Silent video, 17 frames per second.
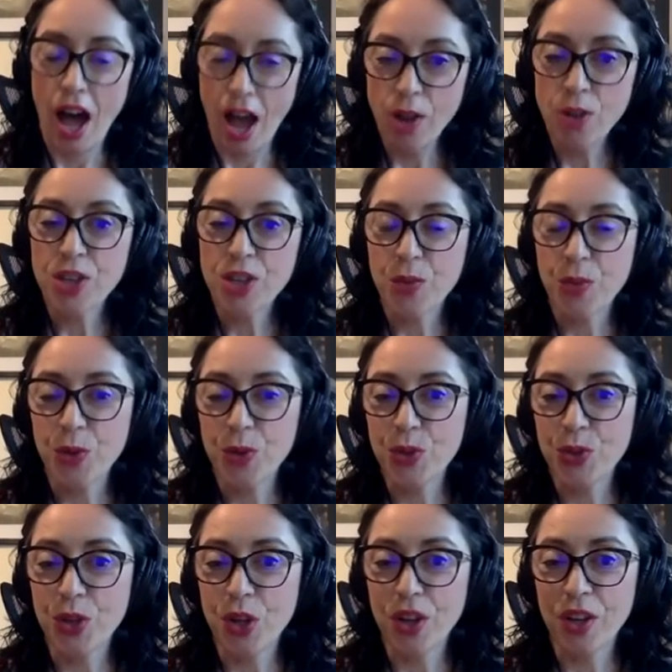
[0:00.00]
I also
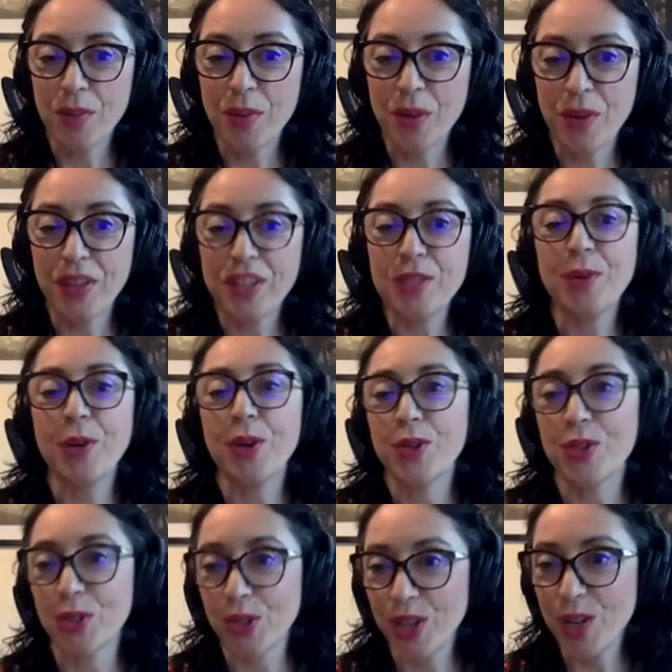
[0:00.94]
want to talk about this
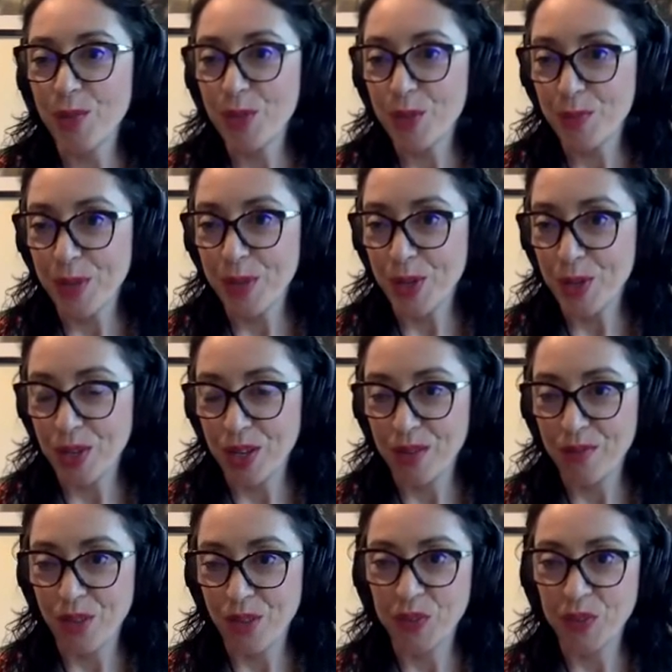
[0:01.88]
because not only was
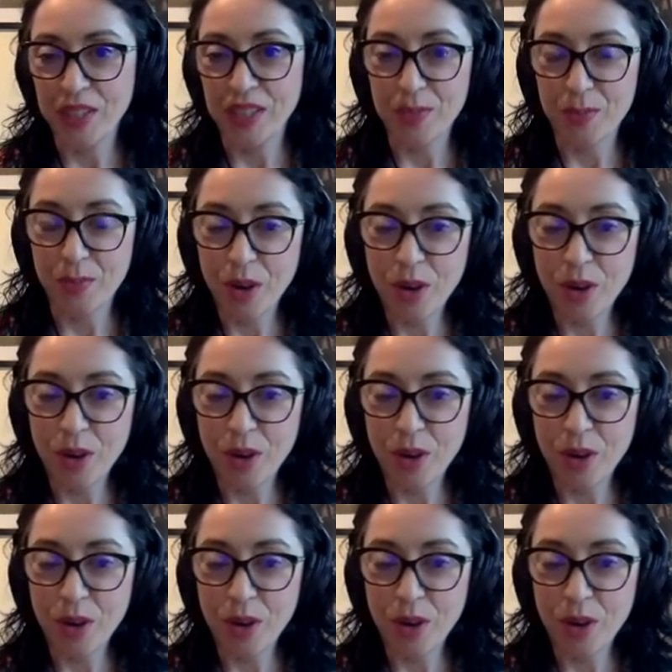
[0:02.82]
personally involved in this